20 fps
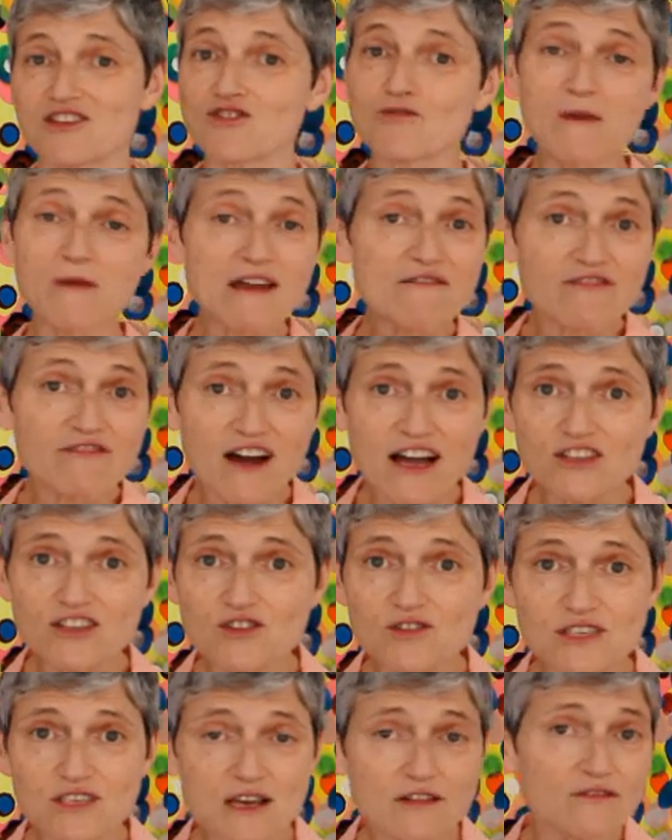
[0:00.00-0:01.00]
and you may find
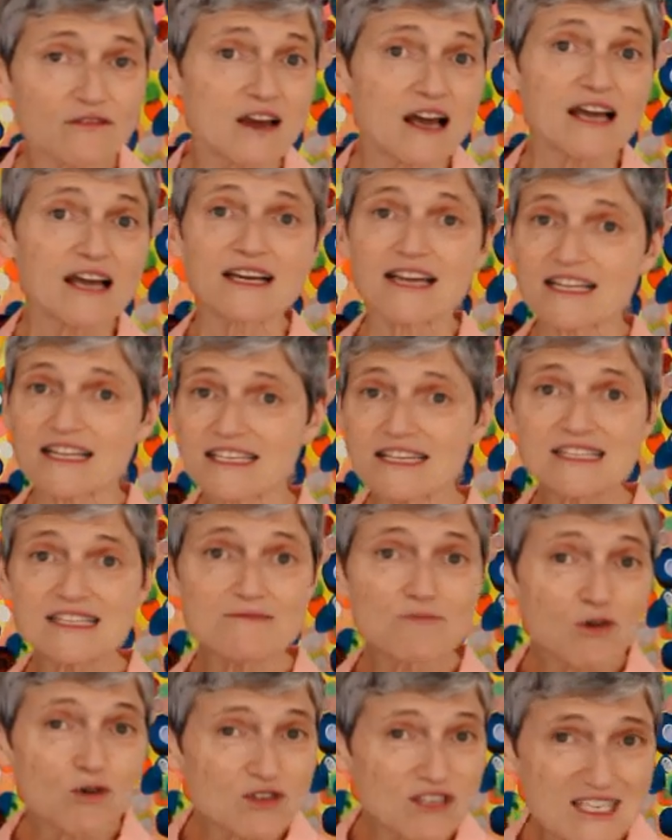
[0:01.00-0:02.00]
yourself
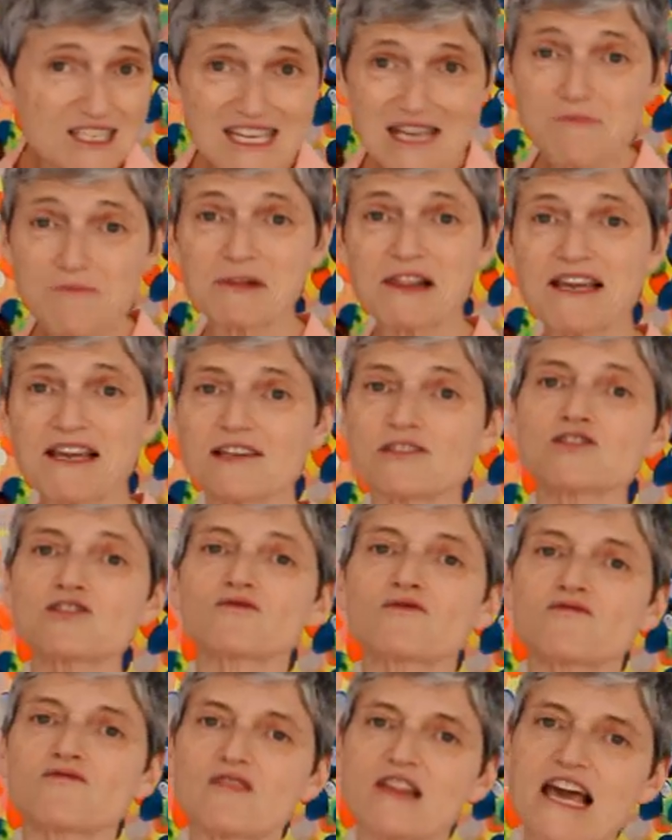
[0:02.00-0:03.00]
getting more deeply
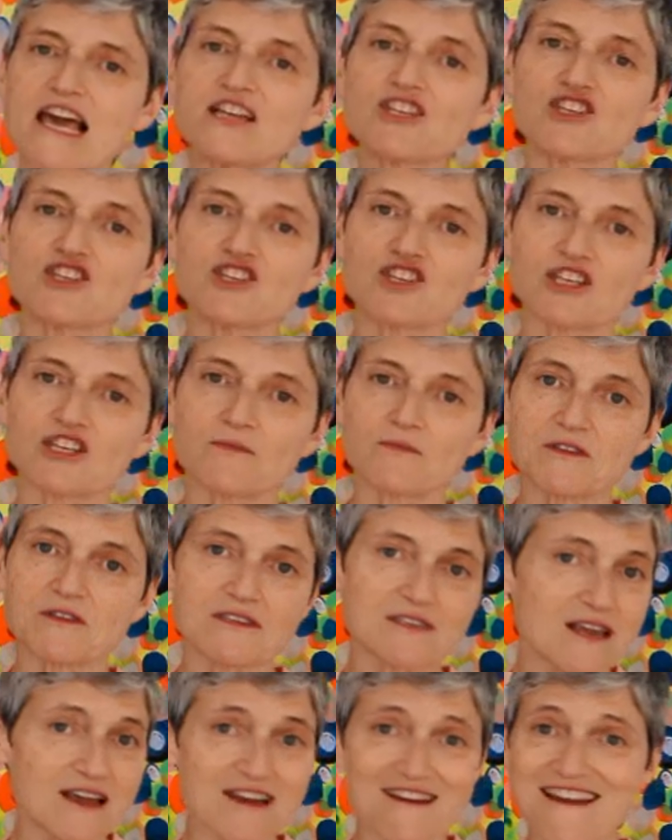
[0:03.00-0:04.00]
into a relationship and
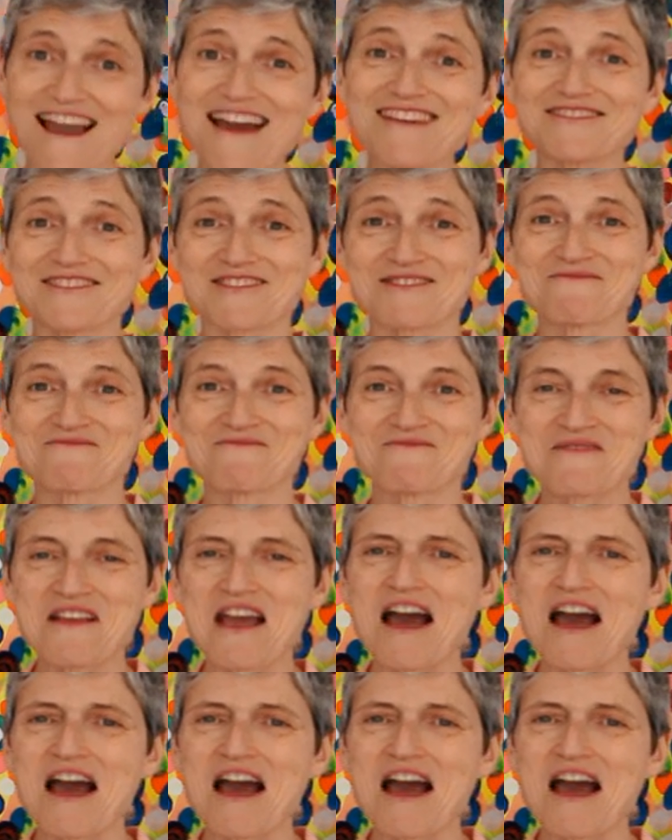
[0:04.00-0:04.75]
saying, yes,